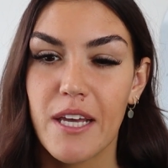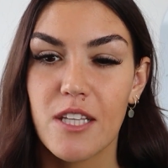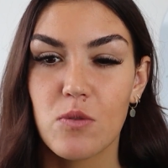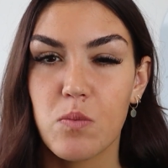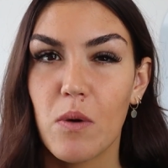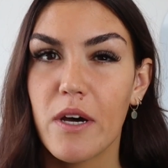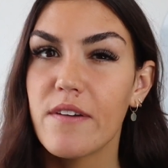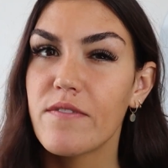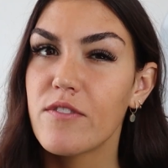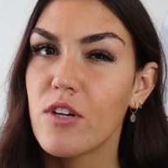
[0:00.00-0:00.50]

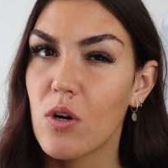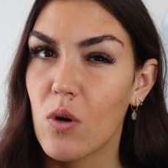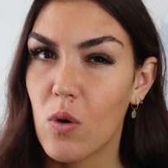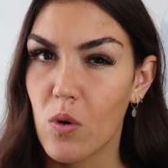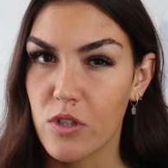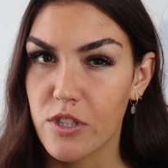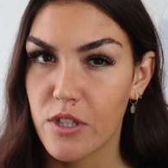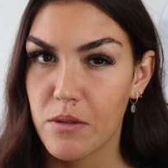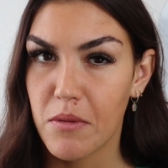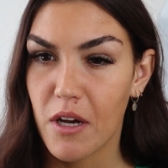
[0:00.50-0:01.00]
It's one of their
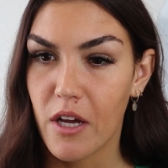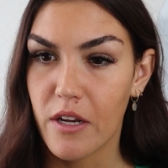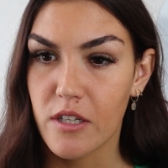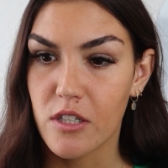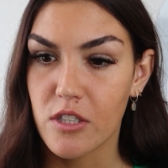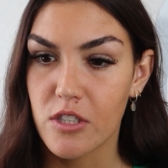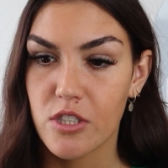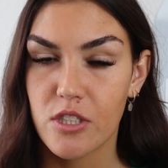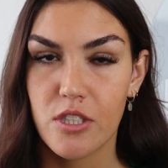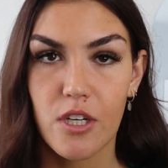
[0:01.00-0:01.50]
older
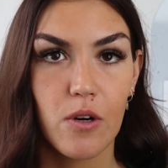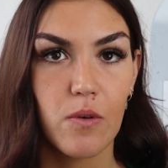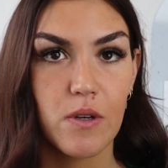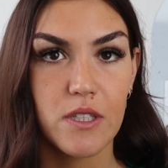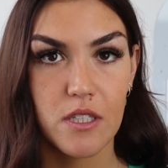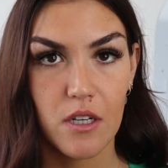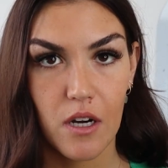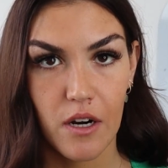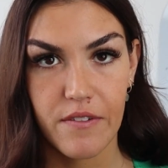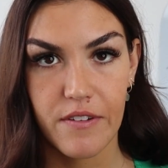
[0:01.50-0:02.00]
models, so
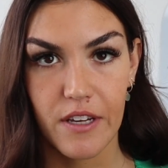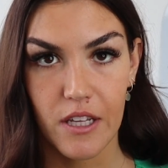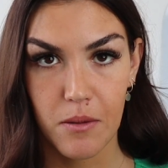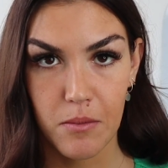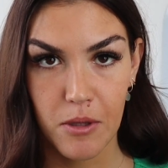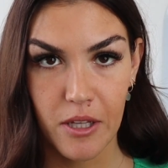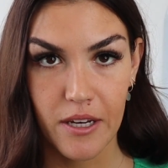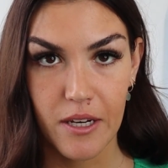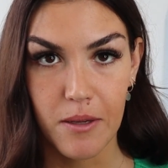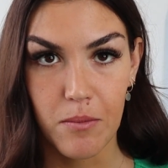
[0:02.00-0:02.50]
it's not
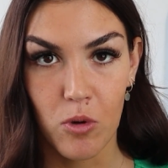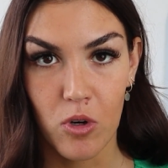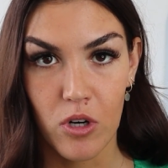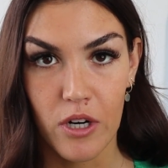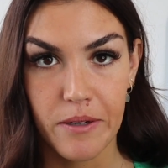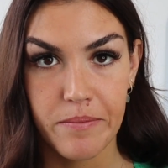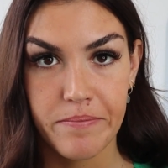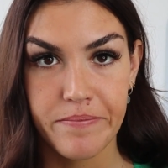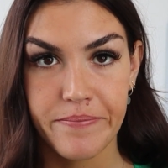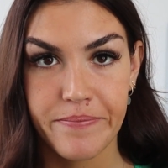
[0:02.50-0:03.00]
available
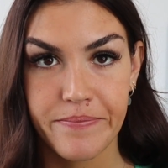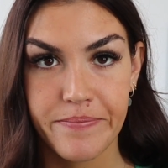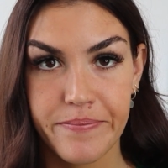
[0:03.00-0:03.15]
anymore.